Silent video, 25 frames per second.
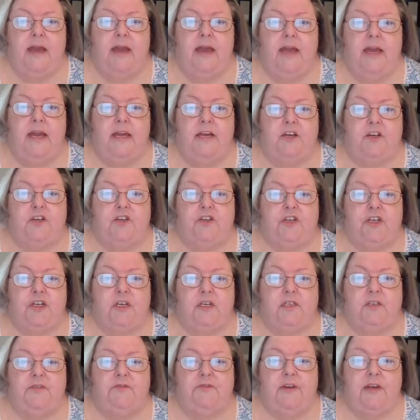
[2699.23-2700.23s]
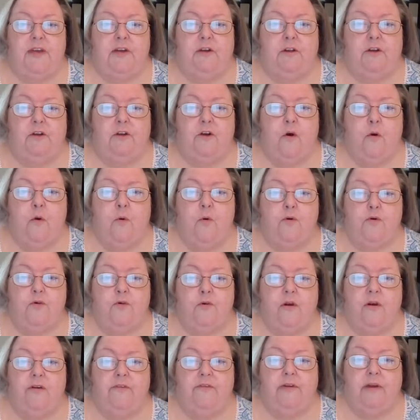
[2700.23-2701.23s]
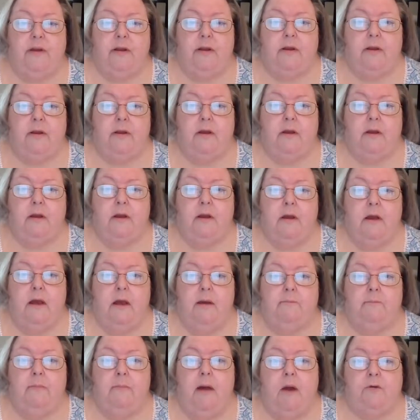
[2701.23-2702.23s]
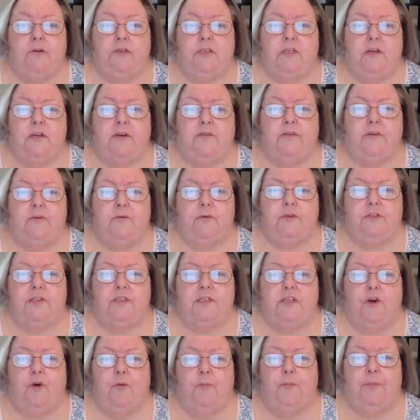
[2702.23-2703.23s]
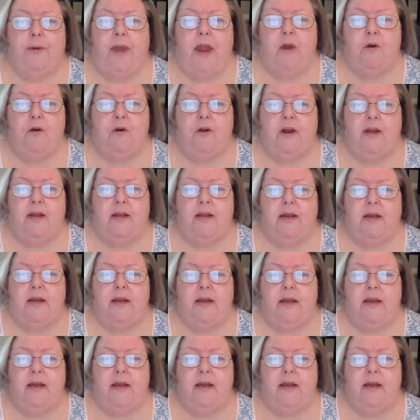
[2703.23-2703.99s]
He could just feel a corner of it. Most of it was still buried.